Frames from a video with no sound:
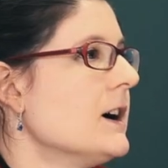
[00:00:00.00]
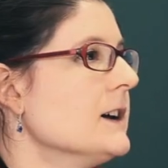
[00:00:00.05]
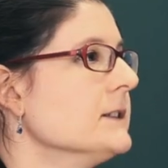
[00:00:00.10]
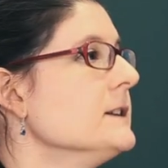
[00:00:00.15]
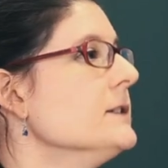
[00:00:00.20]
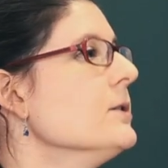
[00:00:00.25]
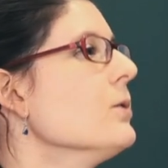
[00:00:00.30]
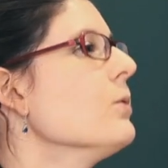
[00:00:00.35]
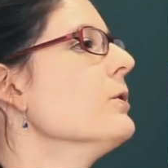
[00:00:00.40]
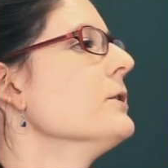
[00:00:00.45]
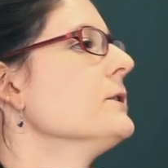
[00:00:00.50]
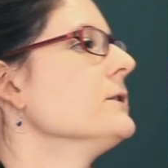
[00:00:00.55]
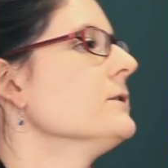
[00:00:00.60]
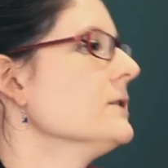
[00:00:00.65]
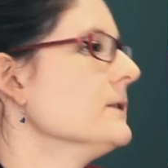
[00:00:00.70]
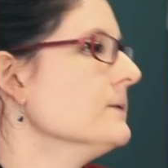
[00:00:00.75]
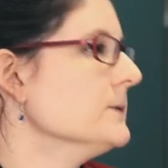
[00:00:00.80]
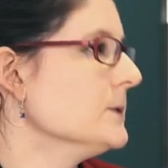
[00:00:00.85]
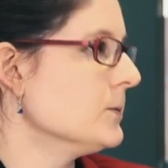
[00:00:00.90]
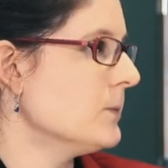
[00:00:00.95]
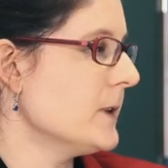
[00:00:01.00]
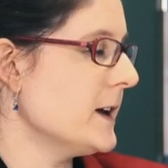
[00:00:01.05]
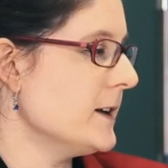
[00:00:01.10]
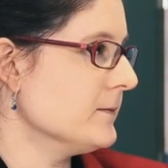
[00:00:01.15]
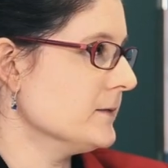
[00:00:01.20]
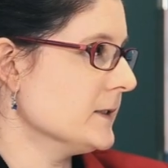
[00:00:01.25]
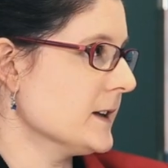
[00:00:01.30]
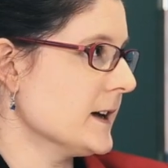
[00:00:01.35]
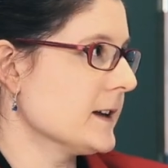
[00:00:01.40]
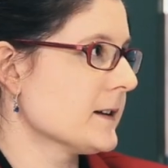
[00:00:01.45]
on the order of the
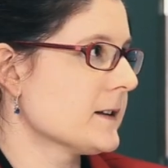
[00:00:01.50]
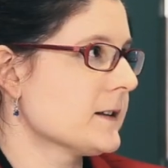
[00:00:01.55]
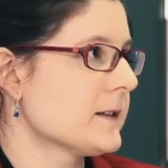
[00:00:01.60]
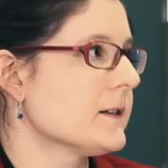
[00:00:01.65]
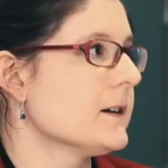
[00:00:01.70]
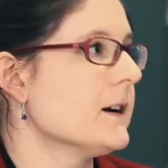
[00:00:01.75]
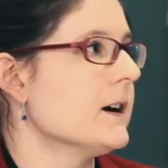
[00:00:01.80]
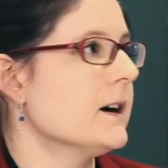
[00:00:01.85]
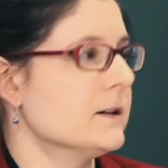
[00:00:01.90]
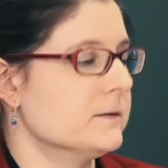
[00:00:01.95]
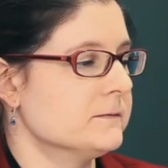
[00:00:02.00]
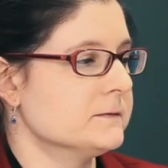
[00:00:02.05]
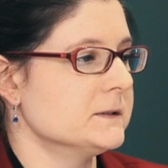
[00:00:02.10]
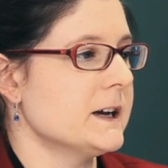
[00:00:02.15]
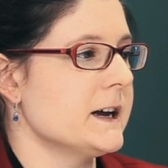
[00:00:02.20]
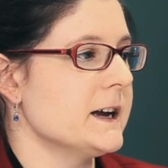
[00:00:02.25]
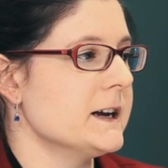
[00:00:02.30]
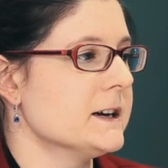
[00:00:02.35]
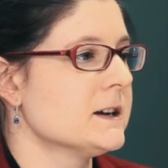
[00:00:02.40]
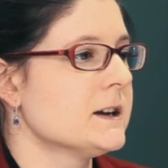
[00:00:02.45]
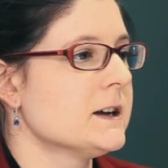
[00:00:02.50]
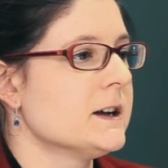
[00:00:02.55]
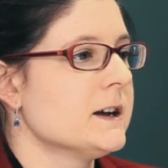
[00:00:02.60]
wavelength of light.